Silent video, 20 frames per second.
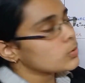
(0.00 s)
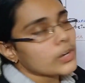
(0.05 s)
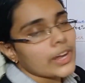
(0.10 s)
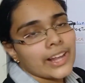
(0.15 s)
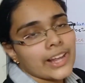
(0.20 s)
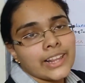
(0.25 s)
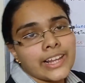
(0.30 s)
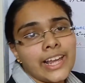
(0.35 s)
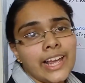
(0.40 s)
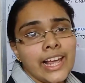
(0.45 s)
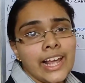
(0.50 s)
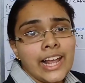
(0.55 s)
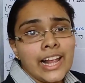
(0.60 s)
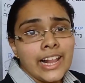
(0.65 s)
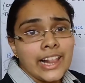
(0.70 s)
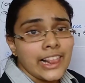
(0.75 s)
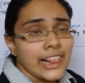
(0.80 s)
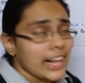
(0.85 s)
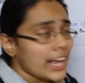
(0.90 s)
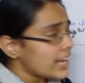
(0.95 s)
us look at the
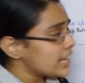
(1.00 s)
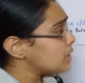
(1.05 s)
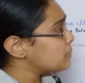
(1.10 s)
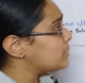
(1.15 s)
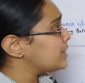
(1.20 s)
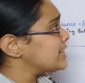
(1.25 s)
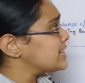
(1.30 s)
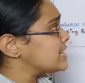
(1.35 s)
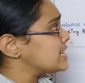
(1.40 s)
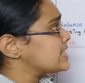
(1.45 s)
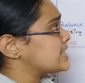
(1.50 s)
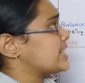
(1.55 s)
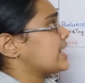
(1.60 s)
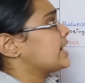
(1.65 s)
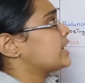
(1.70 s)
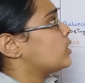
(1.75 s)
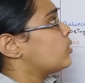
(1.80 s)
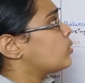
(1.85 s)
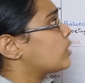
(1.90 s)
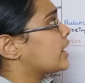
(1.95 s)
liability
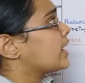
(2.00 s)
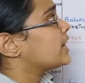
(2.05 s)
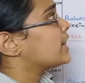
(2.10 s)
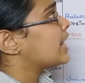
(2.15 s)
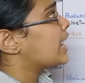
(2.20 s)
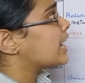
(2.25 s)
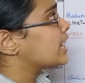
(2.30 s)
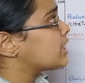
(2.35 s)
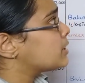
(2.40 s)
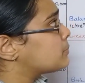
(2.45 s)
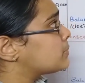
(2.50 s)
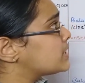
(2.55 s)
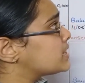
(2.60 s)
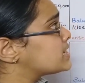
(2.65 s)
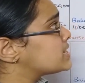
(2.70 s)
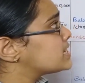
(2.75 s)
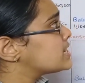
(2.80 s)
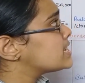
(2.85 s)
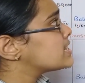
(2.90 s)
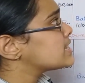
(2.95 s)
side. Okay,
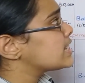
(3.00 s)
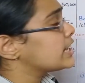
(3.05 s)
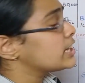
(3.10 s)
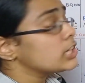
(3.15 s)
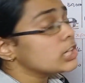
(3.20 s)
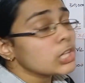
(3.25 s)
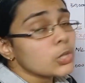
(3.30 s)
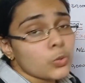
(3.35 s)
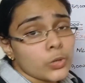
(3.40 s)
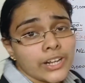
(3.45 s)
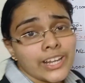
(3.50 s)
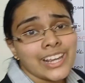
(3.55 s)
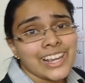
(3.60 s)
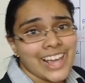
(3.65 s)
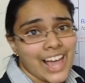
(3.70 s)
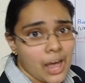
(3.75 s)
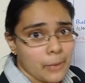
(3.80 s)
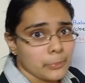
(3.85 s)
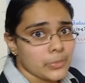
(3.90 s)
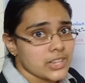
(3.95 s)
liabilities including
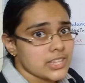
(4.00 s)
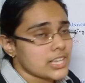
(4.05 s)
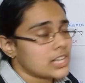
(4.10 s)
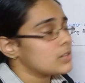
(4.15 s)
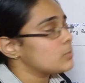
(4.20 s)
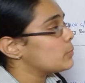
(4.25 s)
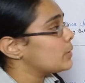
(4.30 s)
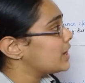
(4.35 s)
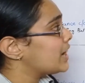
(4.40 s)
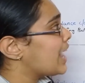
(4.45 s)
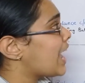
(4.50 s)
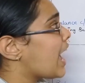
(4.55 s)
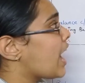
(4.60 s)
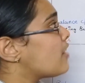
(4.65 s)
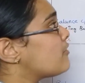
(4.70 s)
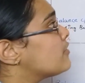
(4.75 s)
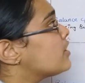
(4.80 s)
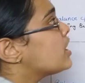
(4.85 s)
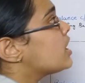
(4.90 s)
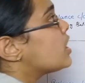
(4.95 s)
capital will
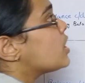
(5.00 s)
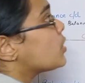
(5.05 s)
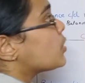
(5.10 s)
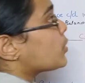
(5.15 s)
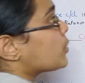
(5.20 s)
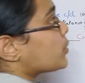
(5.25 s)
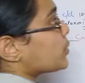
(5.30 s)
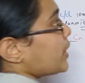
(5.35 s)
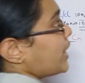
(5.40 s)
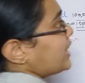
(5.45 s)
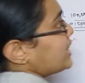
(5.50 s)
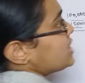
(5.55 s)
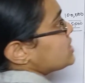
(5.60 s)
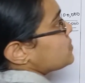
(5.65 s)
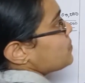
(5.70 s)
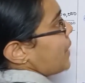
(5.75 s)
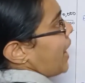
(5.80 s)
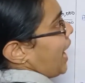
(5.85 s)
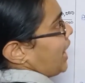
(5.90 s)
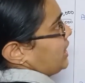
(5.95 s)
have
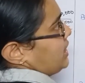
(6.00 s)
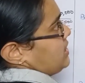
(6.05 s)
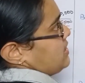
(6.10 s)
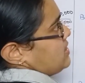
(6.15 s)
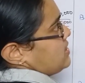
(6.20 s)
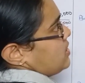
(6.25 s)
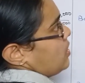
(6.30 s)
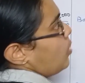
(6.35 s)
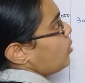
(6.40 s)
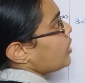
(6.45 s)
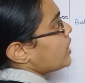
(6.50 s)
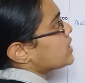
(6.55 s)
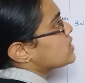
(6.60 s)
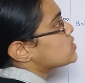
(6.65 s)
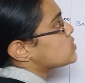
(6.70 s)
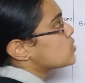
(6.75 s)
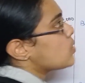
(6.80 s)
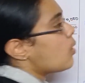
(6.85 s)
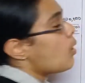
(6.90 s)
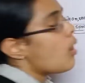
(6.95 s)
credit balance. Okay,
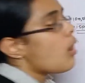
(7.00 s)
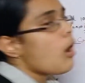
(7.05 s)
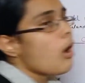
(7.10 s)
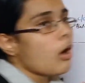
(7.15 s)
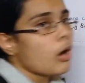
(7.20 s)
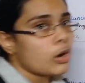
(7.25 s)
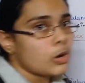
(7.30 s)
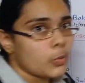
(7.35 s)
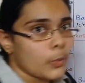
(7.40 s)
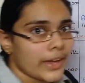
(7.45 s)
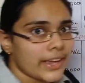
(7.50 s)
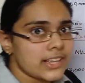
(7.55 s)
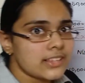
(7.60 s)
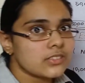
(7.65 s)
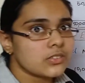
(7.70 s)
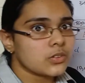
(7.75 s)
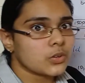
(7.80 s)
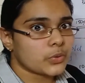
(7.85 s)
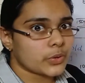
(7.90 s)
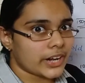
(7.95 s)
so
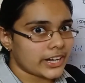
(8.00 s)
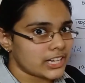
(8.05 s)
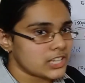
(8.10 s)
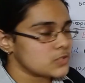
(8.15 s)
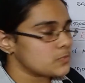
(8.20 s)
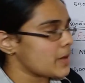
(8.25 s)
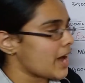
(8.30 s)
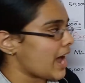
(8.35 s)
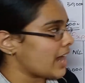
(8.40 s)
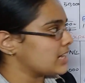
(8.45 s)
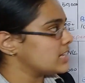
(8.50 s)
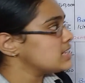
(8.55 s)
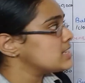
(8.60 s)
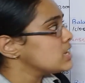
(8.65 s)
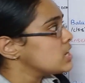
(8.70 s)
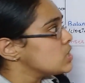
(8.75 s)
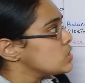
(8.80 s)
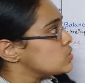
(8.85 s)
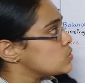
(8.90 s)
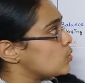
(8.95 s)
always credit
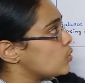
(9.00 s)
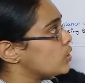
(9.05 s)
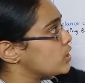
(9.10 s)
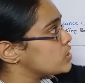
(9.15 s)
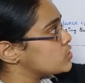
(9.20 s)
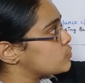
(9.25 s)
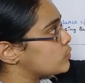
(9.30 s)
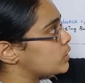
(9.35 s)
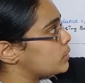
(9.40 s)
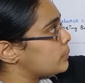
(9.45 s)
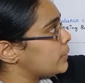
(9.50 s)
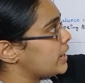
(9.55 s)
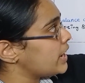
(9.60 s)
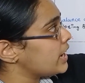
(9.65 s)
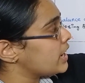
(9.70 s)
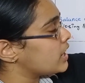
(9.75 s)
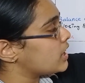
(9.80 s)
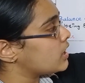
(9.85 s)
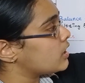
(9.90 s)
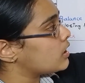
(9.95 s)
balance. So it will
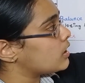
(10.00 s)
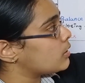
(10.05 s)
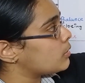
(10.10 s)
be